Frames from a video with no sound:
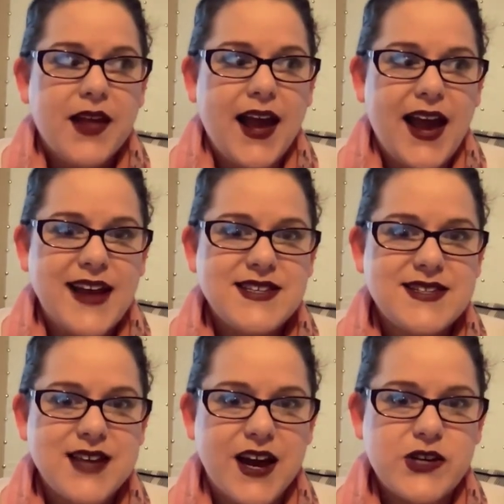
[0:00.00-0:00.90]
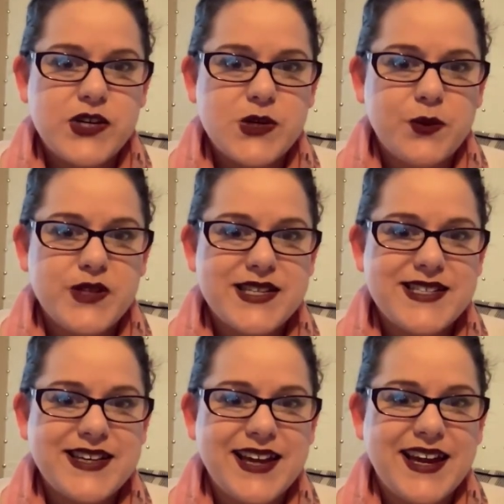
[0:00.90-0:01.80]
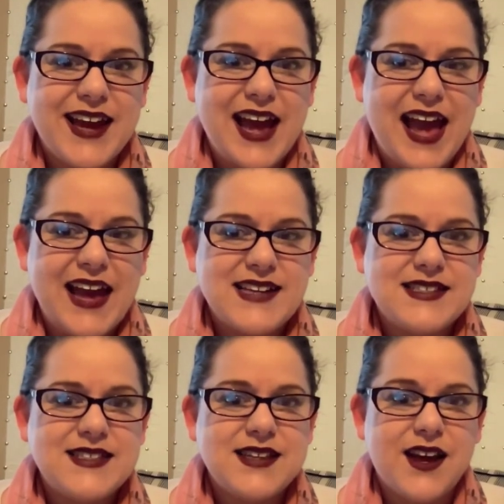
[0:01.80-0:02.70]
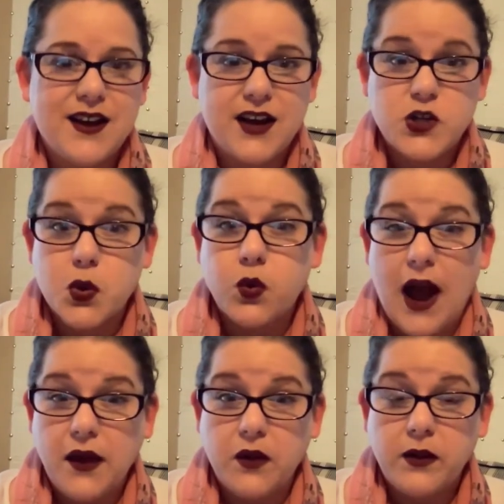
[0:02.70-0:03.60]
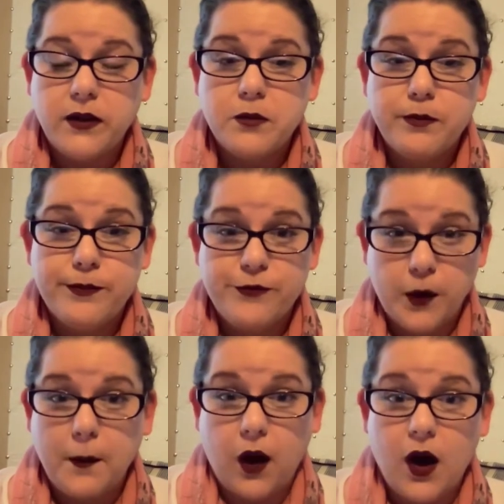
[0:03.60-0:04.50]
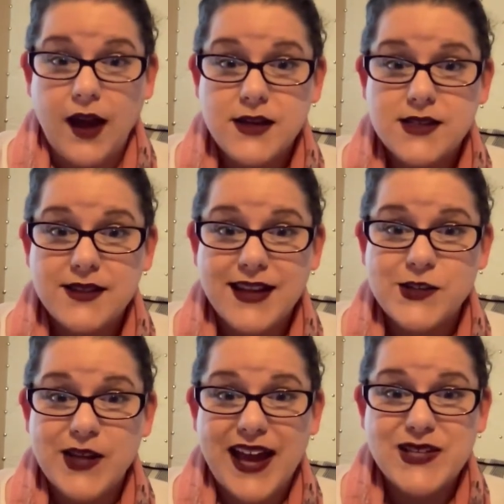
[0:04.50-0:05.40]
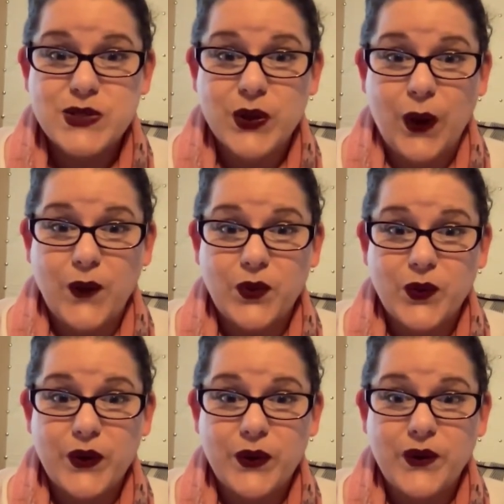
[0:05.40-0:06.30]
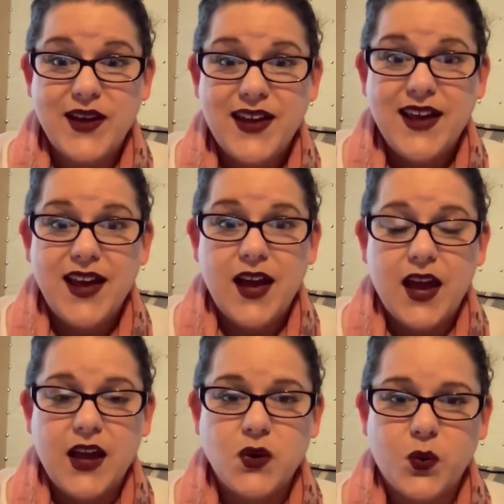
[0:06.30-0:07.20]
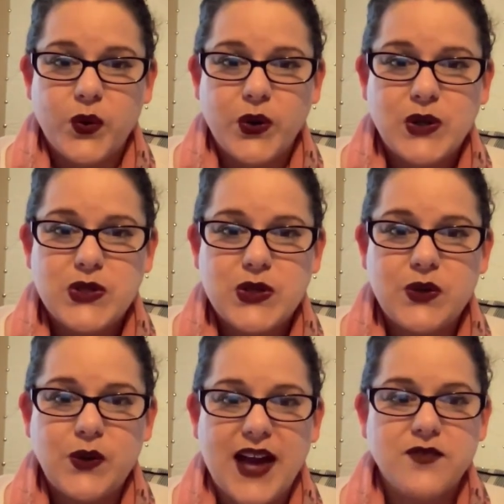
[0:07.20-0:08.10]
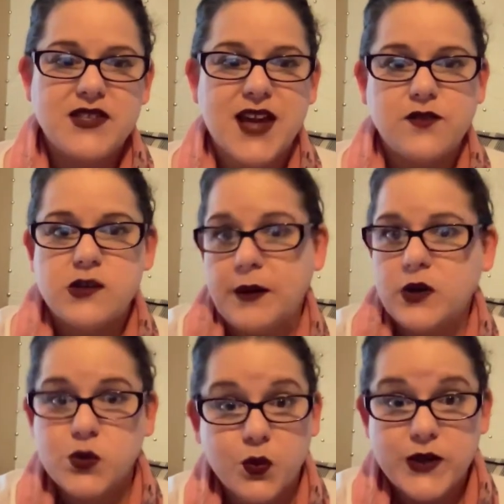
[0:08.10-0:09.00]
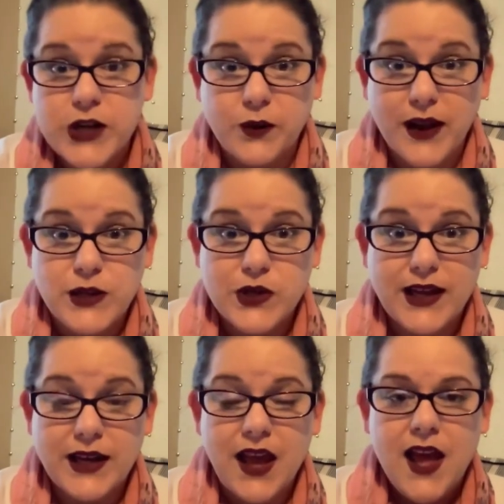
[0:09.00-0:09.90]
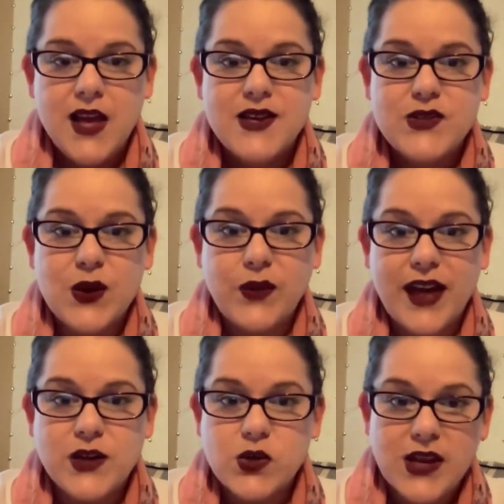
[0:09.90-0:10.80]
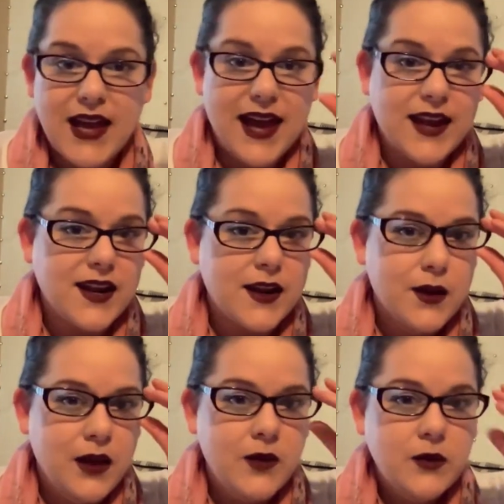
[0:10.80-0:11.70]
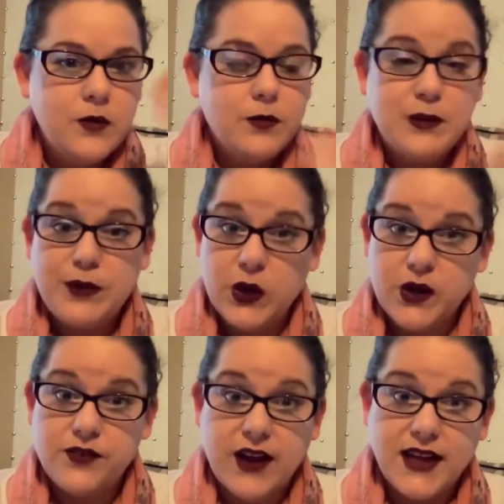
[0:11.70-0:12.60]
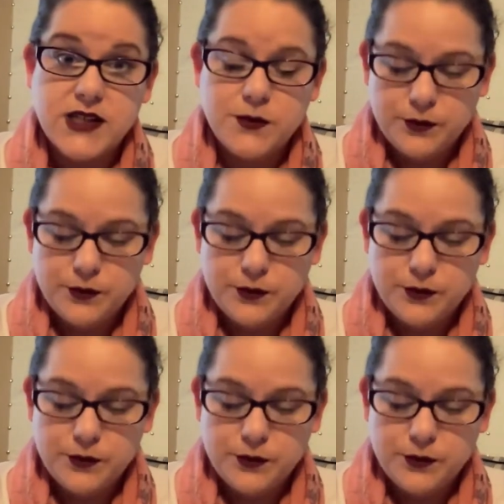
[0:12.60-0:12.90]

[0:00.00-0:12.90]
as such. She's presenting it as a trial from God that she has to go through in order to have this kind of spiritual regeneration so that she can be purified.